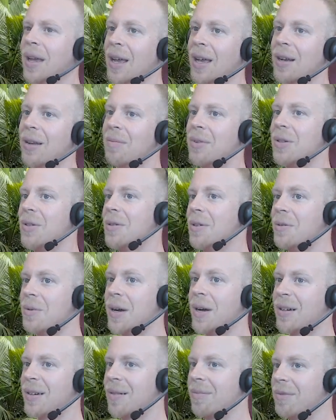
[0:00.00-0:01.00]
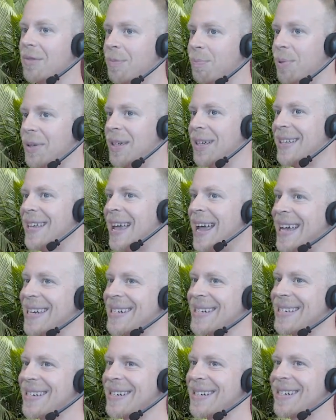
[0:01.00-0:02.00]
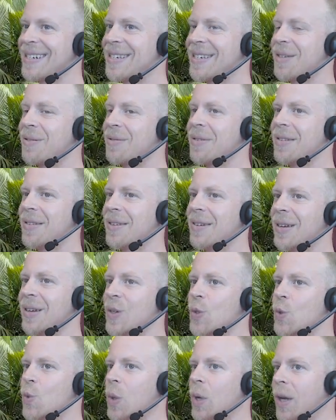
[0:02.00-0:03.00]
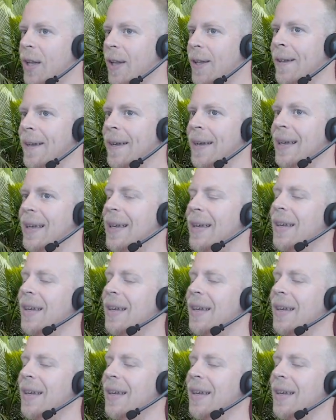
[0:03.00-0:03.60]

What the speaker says: Adam, you're welcome to be a test student as well.